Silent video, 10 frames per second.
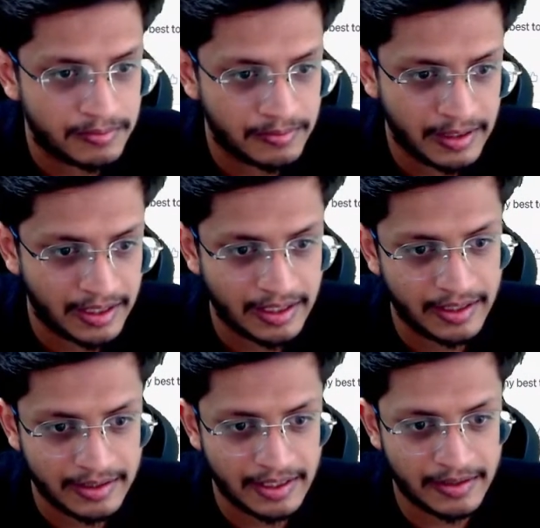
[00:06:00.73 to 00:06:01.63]
like
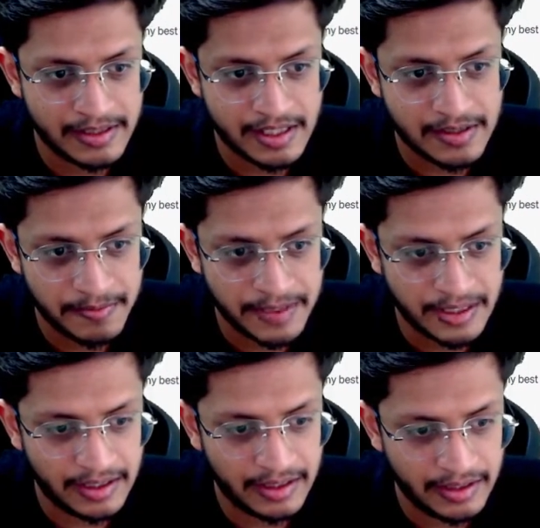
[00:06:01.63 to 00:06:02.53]
just
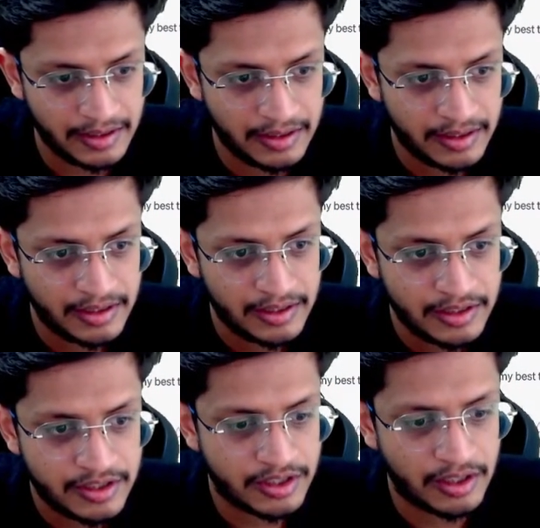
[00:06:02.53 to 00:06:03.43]
be
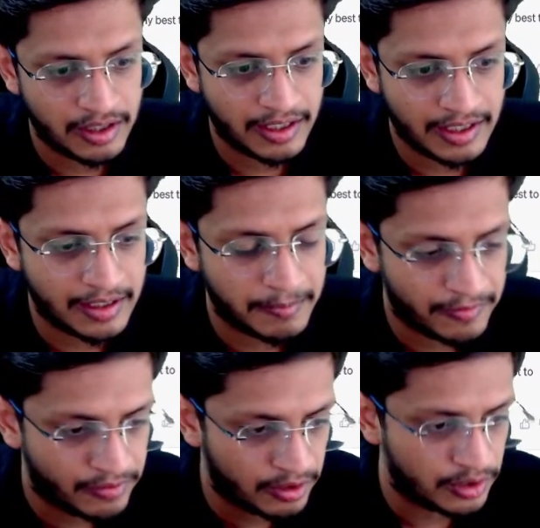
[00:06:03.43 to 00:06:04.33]
sure, like
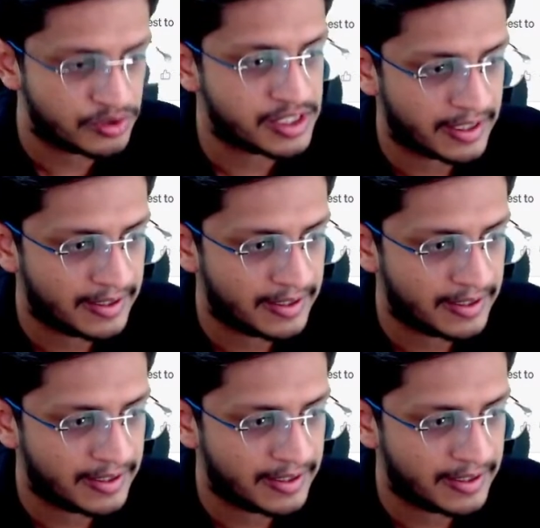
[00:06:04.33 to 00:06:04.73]
before using it,